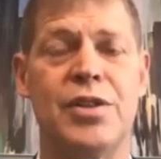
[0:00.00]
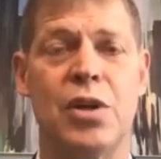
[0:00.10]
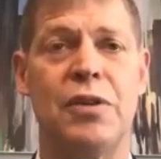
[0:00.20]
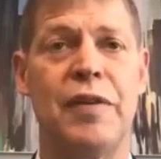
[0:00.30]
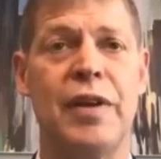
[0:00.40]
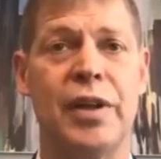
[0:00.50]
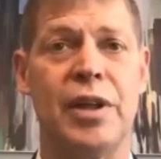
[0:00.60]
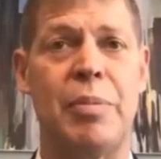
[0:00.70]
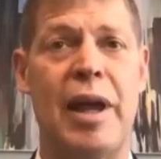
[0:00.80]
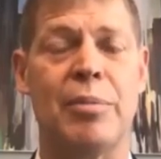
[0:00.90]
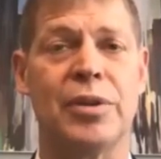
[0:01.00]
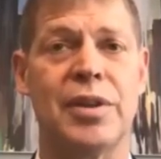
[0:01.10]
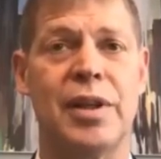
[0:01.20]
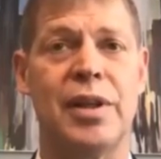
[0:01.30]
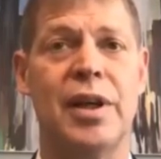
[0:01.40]
good feeling to be able
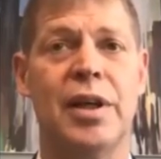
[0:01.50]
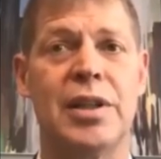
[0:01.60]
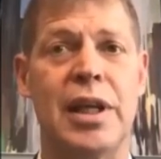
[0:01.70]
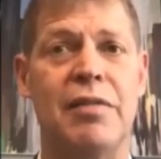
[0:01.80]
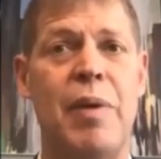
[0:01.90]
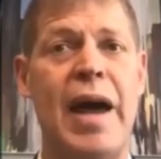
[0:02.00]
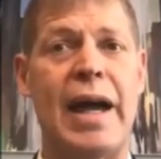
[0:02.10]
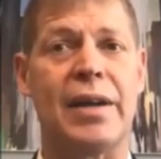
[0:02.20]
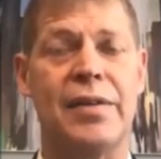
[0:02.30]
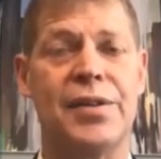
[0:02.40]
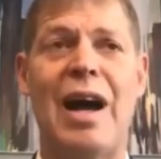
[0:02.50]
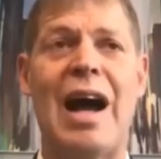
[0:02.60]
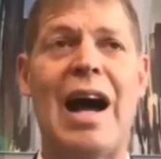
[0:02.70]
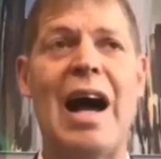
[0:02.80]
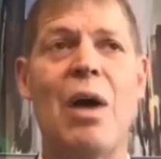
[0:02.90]
to give back. And
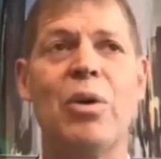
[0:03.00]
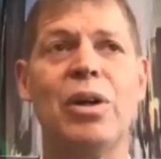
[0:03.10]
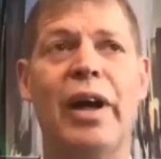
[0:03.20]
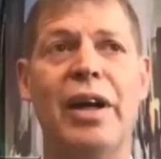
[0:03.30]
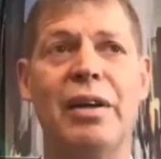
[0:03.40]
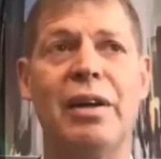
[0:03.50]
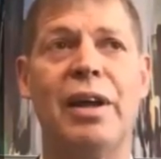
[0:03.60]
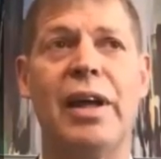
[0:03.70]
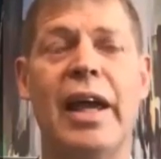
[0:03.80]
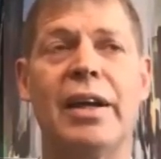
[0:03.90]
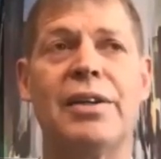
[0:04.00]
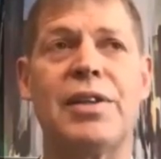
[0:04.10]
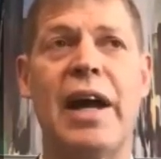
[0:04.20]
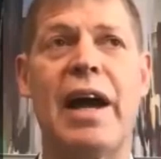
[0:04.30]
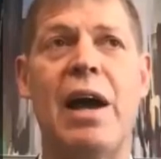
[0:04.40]
I would like, again, because
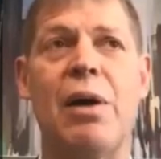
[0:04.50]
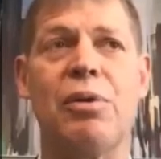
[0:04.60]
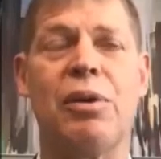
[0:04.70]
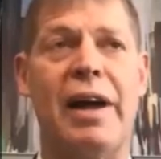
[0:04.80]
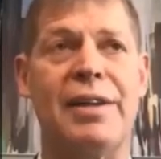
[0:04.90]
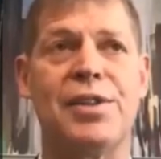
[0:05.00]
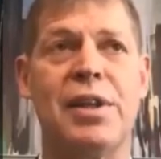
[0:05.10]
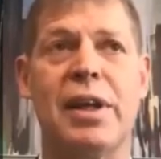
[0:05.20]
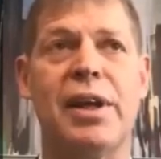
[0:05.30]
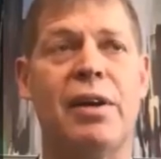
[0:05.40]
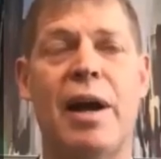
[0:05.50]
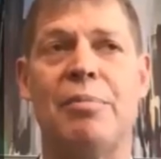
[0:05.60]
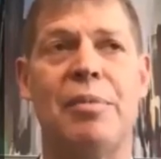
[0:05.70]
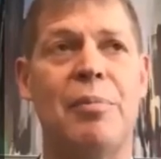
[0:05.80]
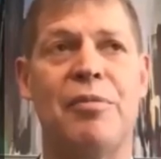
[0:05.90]
I realize sitting here,
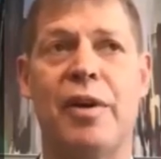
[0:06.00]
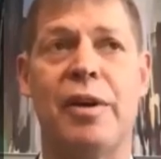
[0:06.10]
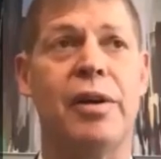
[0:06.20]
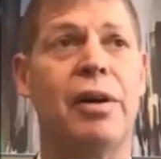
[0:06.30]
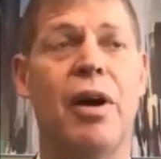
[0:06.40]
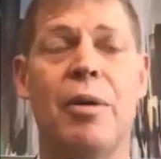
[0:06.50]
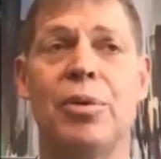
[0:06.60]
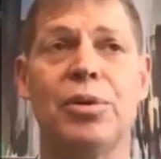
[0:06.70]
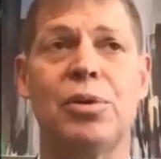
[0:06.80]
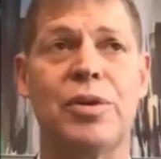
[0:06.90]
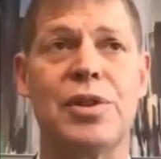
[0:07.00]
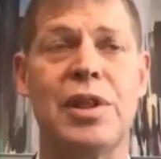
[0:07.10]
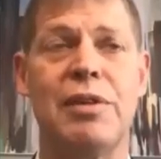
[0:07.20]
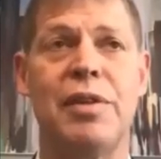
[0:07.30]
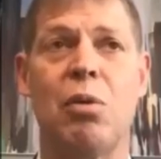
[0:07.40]
I'm very humbled to
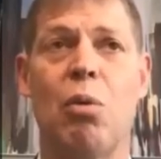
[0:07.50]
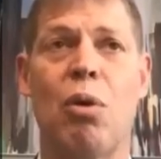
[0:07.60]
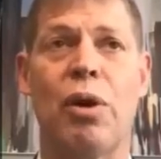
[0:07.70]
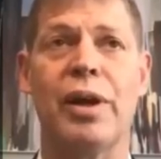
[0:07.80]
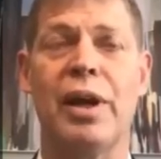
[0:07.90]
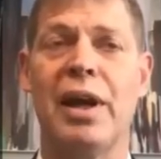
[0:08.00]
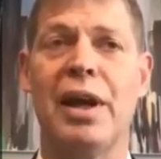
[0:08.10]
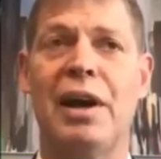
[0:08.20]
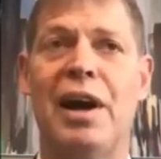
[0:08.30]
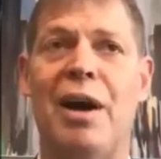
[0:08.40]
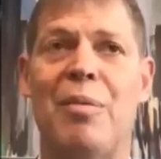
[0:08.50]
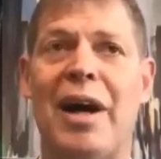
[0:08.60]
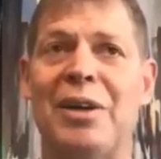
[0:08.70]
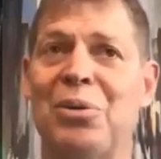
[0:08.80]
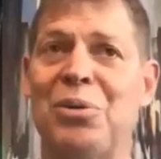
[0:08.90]
receive the award.
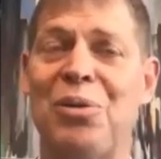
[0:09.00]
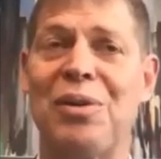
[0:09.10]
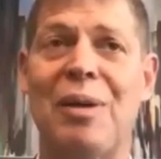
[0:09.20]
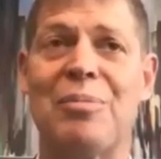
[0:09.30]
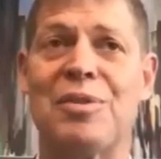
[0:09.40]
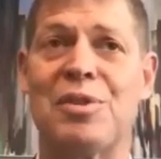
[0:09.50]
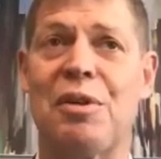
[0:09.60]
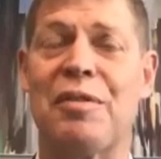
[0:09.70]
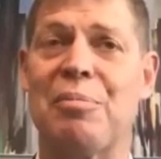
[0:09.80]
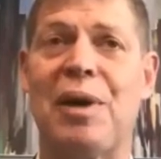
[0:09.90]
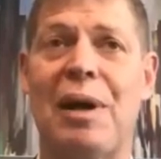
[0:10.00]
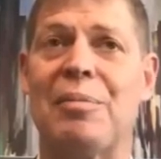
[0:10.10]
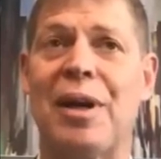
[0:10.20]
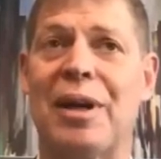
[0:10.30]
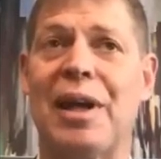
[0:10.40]
I don't know that I'm deserving, but
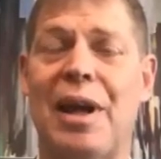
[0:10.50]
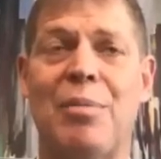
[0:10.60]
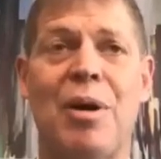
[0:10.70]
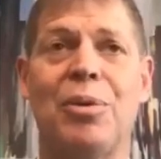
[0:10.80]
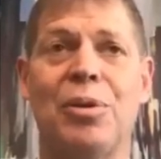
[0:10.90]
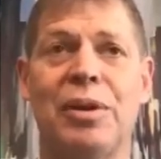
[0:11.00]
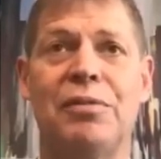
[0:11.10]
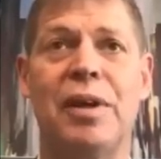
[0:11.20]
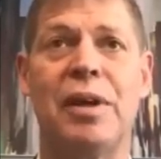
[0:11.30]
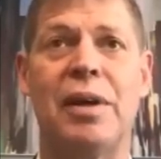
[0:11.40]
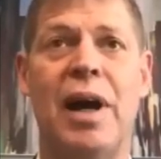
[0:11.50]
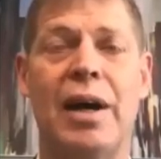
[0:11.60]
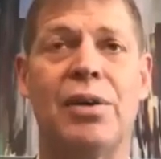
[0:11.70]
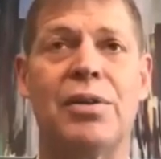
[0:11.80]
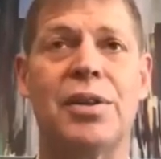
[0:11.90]
I'm humbled and
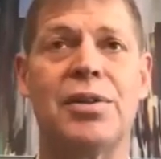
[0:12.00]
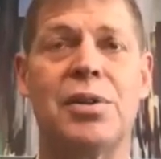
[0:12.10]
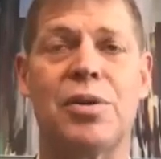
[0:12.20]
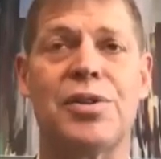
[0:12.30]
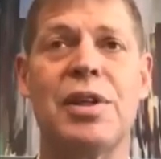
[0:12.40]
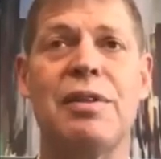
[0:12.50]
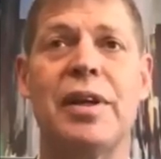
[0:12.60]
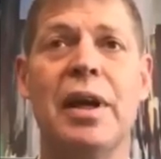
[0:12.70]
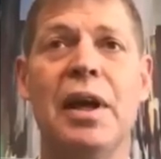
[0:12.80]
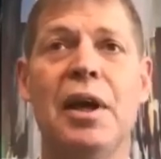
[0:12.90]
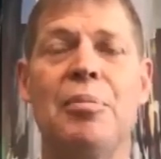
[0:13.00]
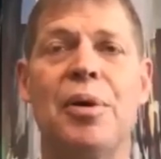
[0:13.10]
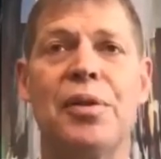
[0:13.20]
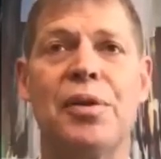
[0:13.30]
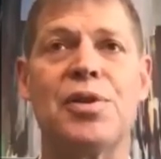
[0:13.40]
honored to receive it.
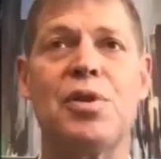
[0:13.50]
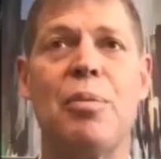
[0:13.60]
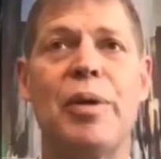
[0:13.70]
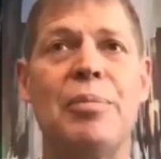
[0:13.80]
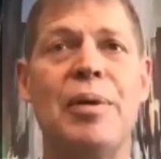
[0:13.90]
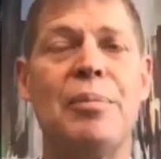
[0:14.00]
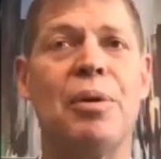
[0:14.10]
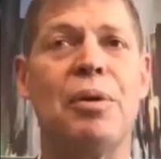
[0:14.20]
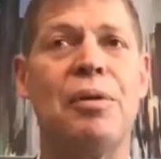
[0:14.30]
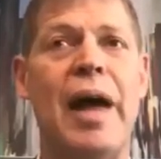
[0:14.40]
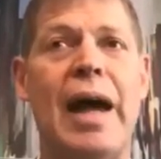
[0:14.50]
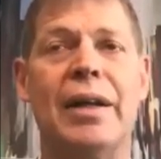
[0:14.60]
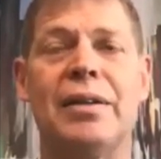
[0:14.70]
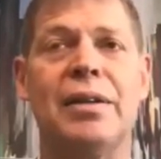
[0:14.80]
But there's so many people that,